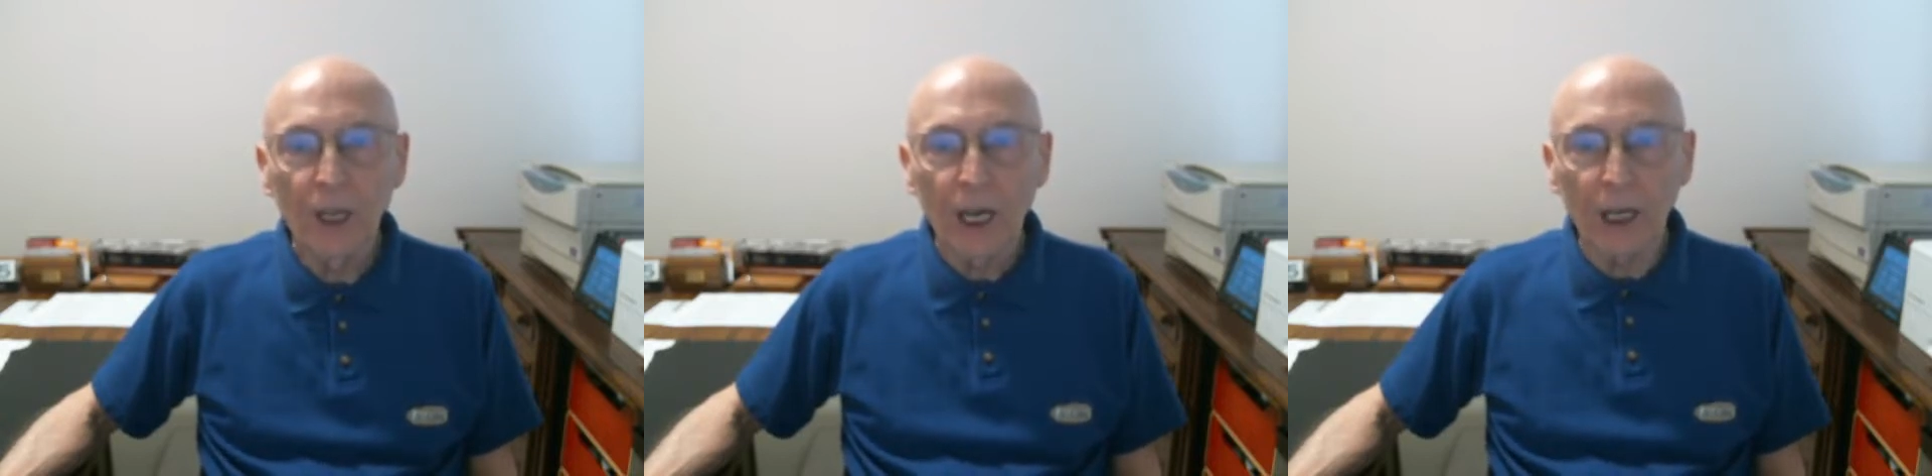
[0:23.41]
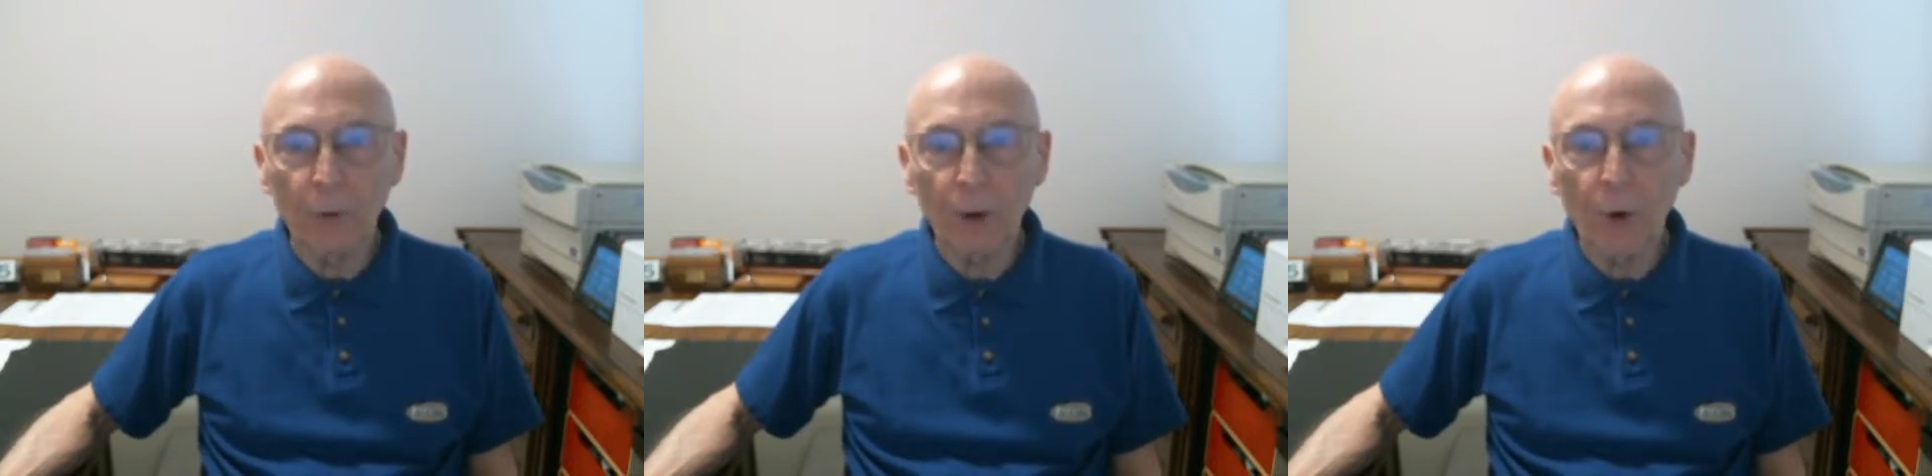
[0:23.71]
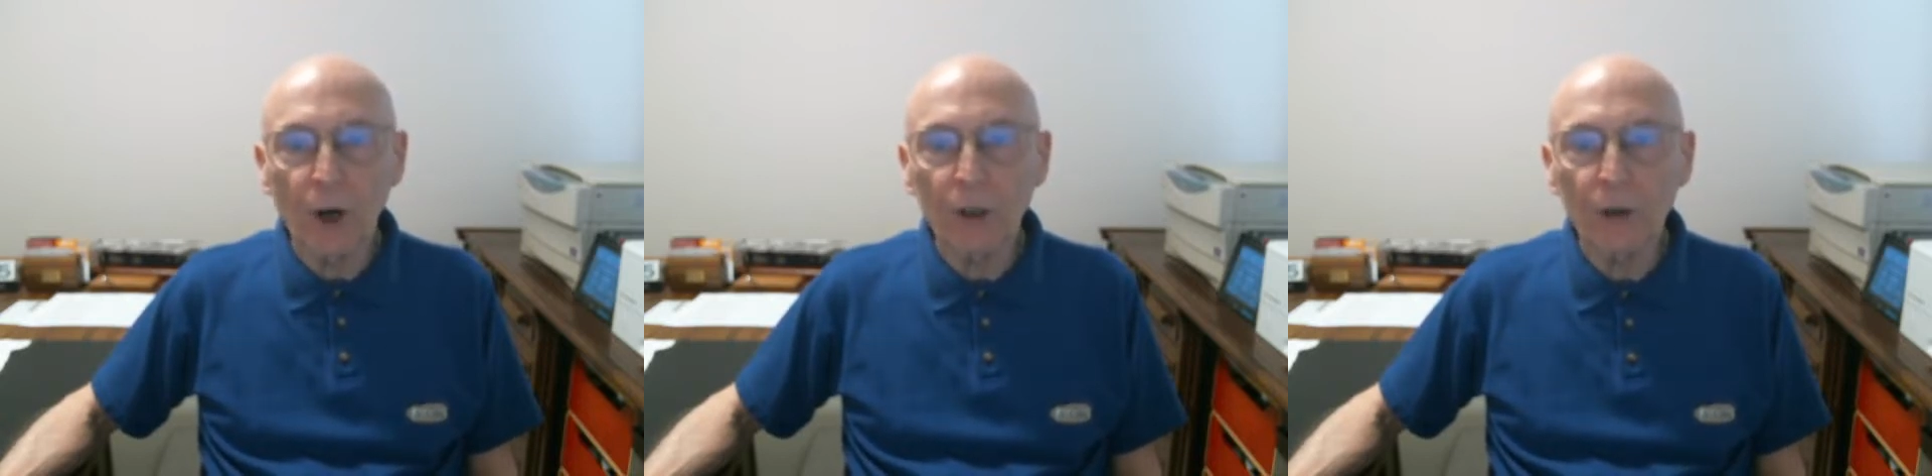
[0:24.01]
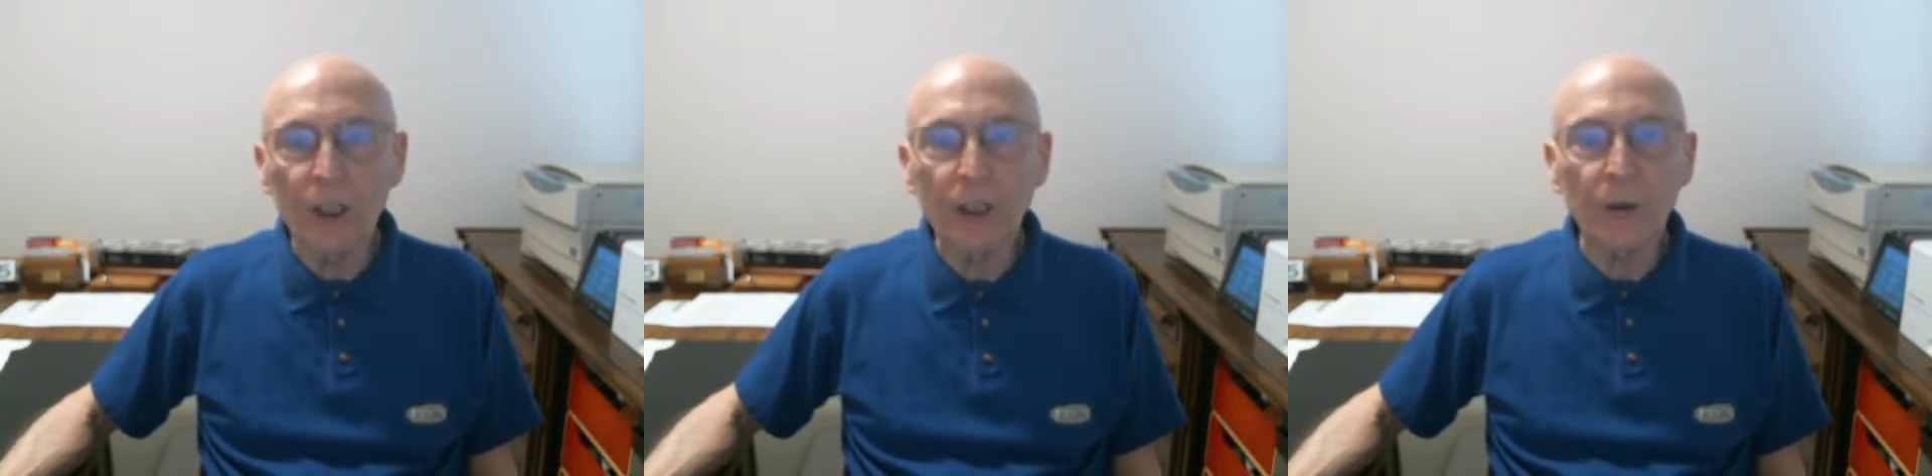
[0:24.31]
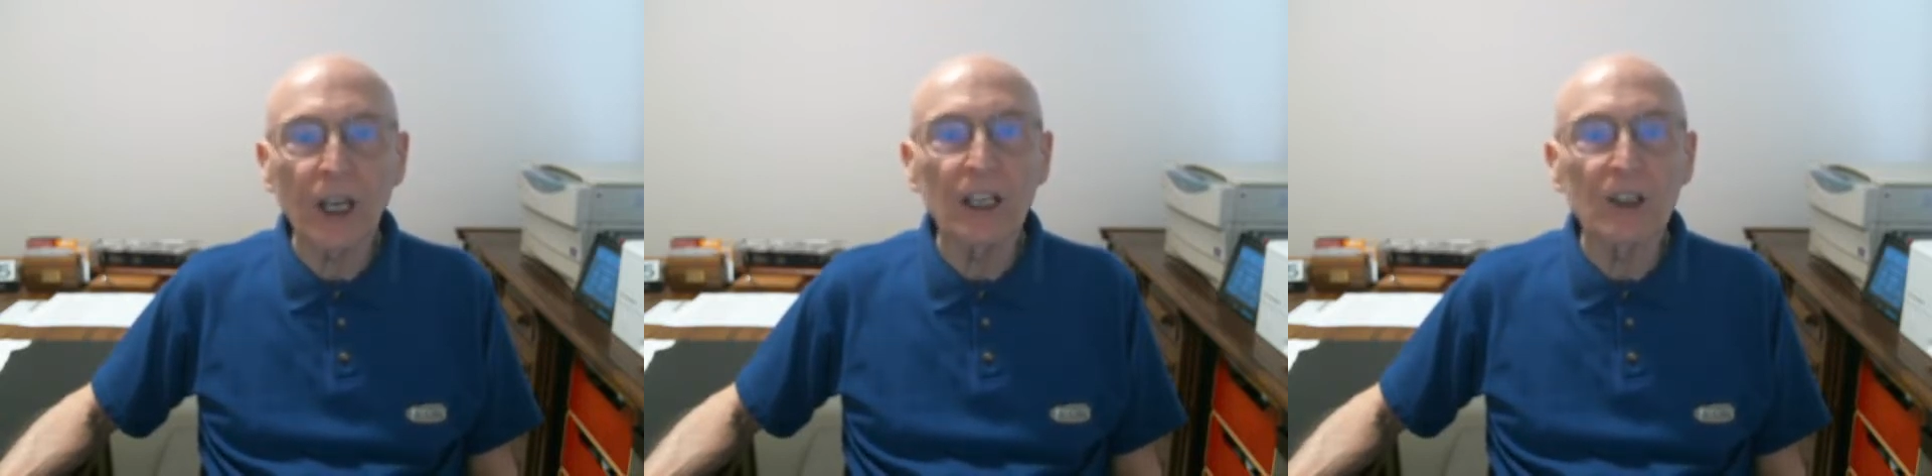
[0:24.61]
and we want you to hear
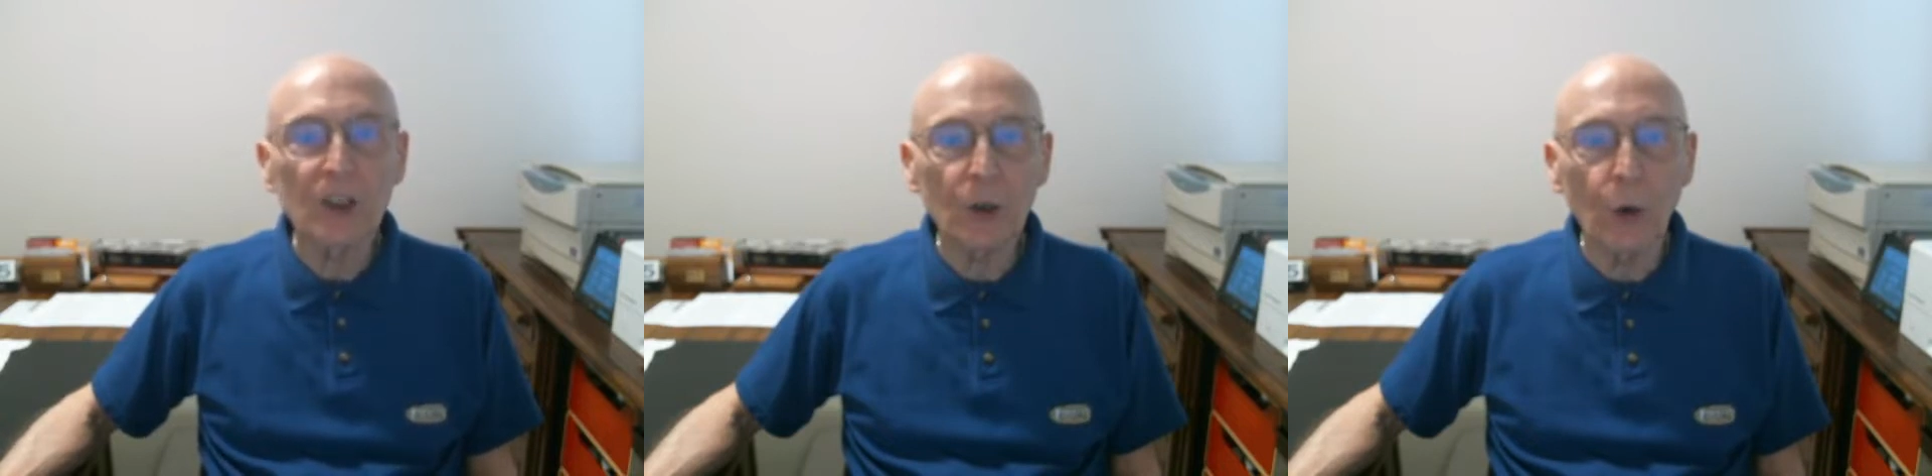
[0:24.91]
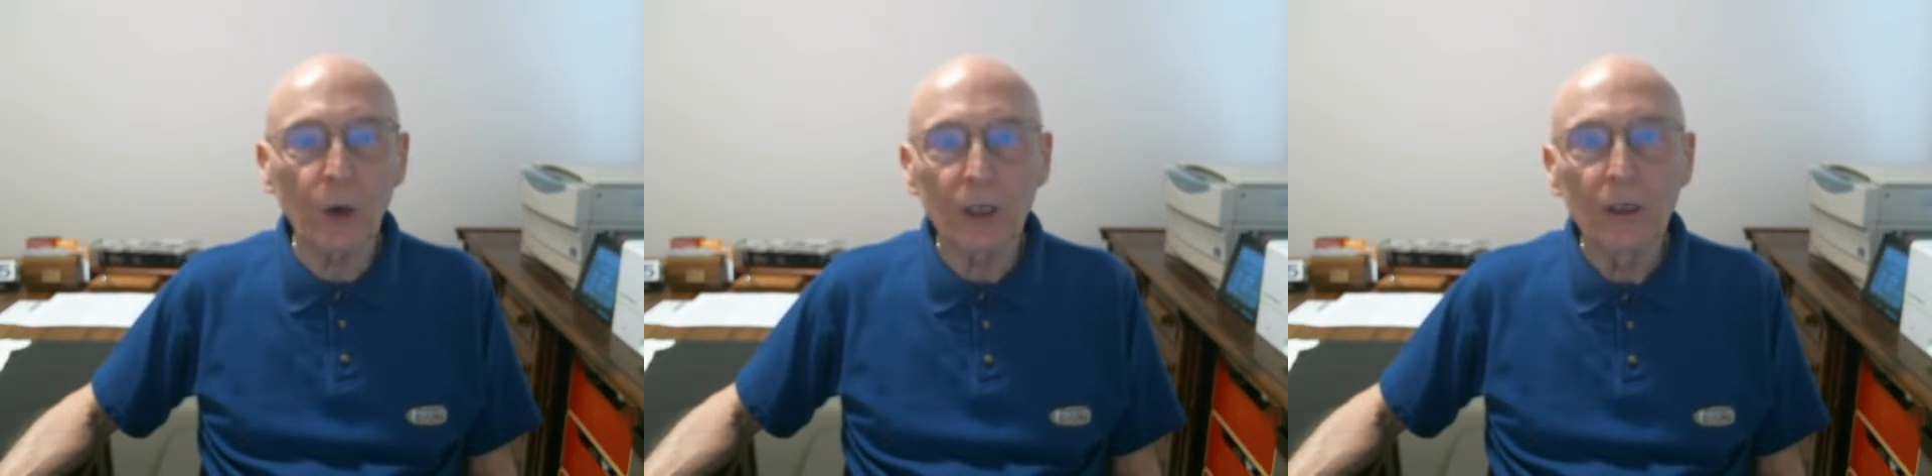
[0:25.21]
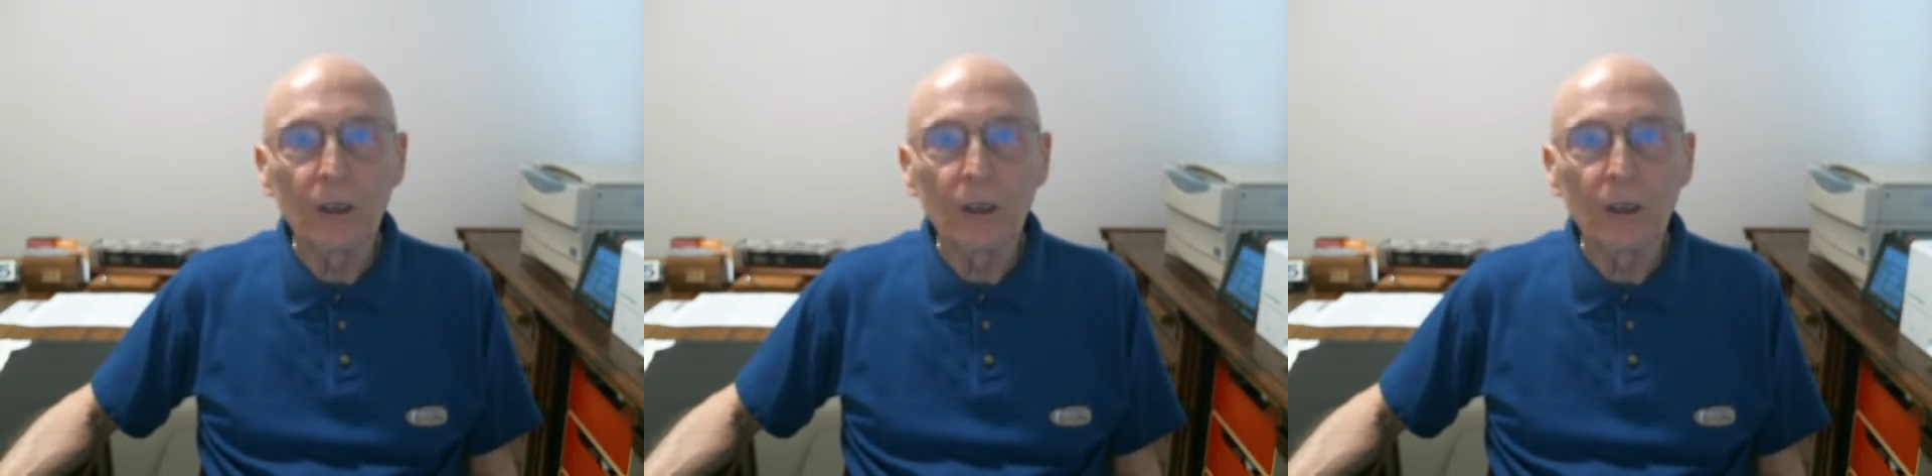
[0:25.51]
that story,